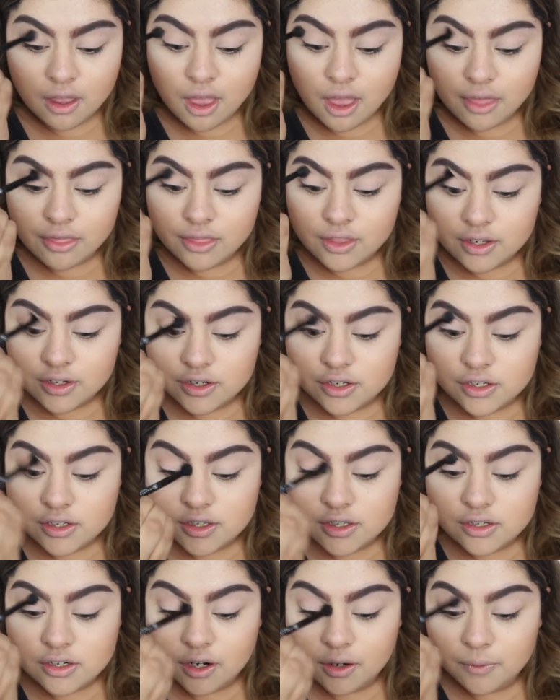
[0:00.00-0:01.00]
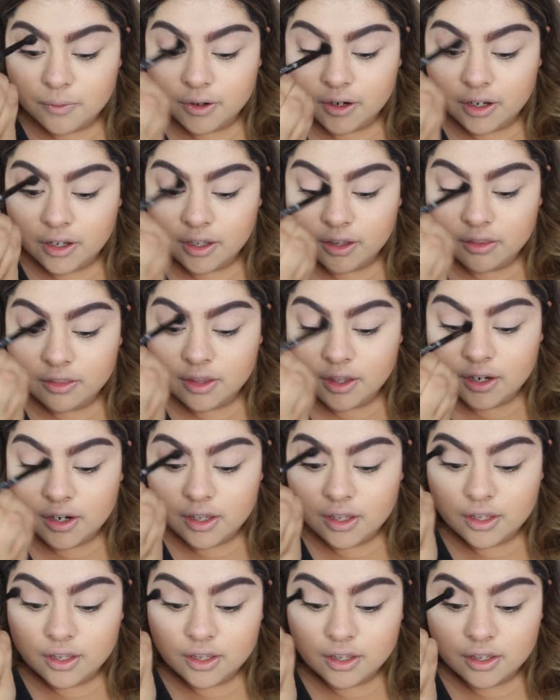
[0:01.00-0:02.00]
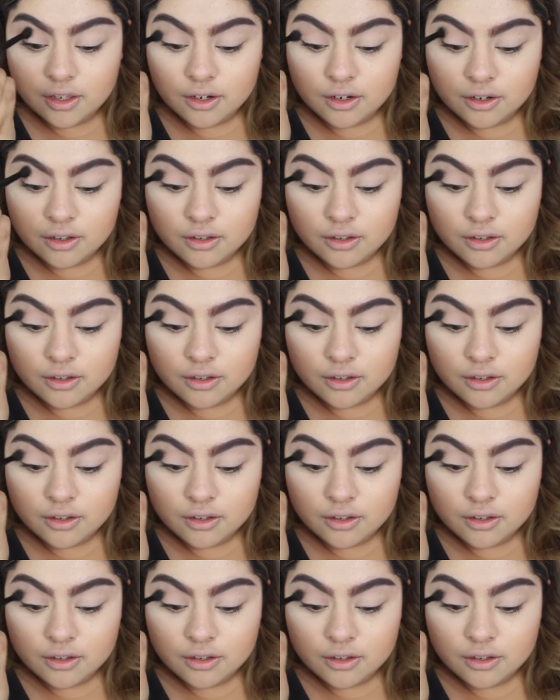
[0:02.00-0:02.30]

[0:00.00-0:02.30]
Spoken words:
And then just start working that in.